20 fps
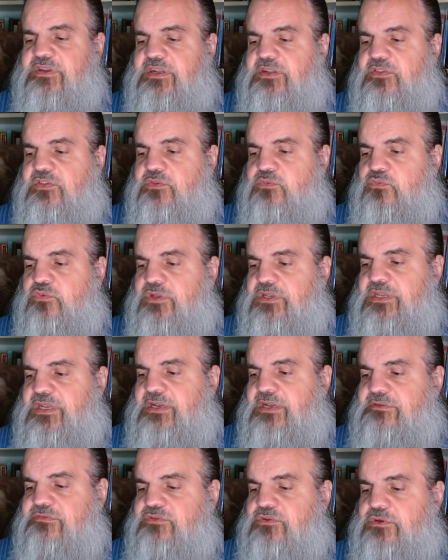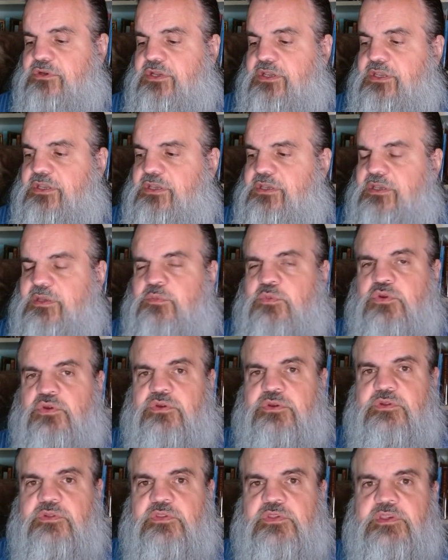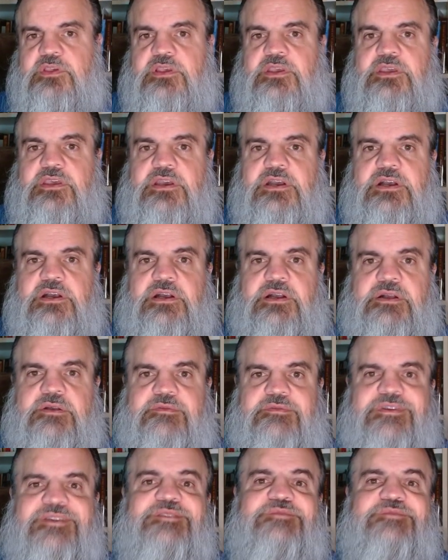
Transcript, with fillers: Vance went after immigrants uh,